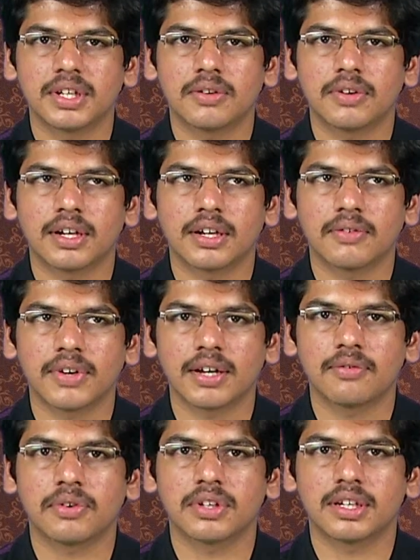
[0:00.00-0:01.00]
that were
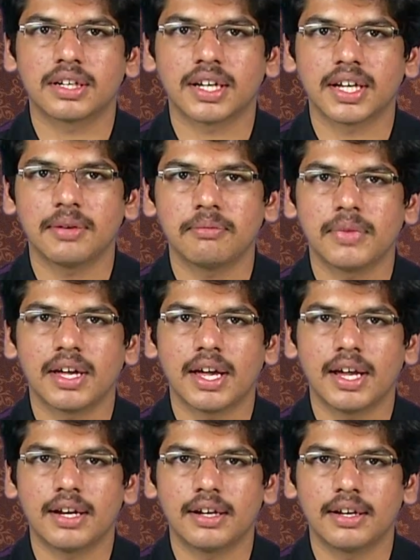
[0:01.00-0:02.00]
required for the time
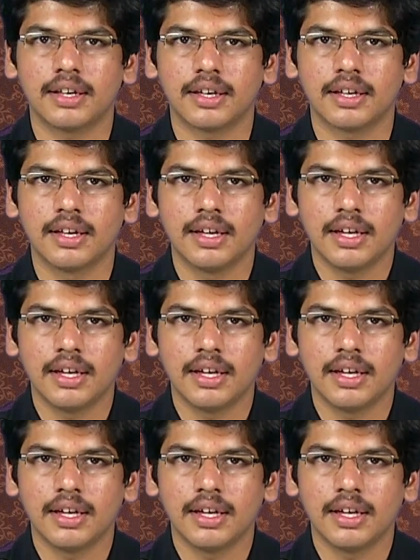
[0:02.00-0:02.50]
and